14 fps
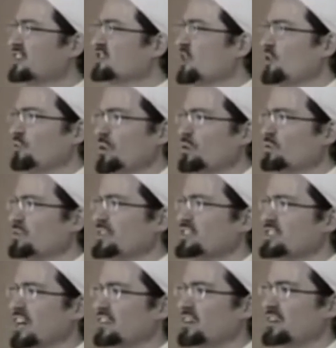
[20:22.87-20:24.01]
Don't work with
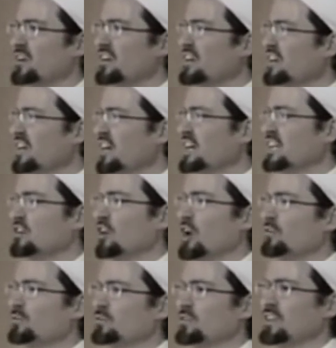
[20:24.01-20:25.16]
each other in
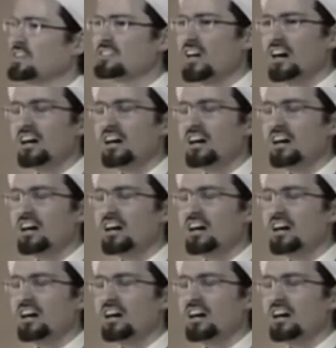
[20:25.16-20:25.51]
harmful things.